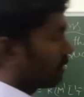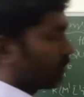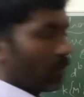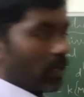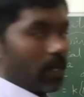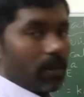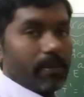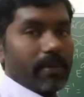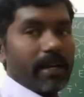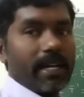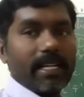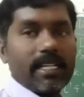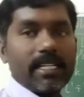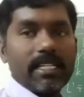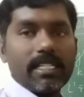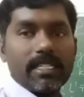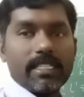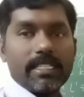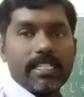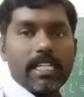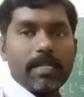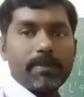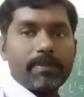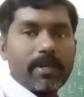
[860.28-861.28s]
1
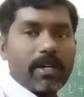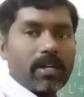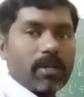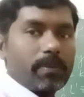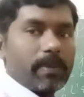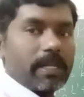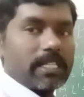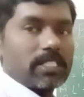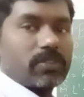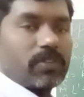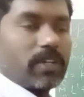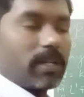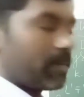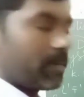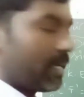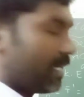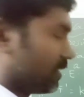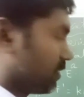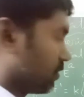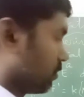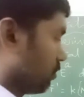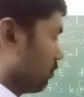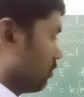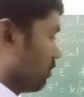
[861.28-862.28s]
by d power plus 1
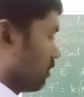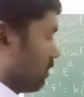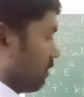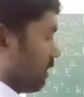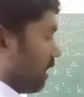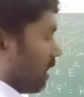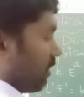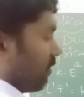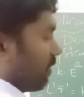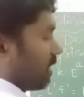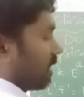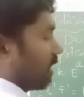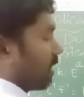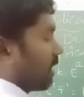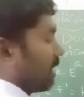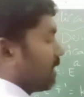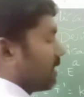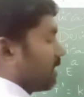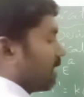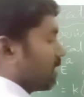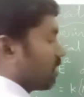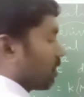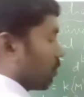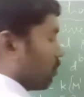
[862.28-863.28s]
by 2. Then we can
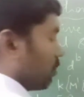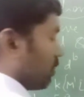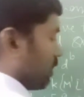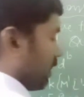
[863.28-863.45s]
write it as root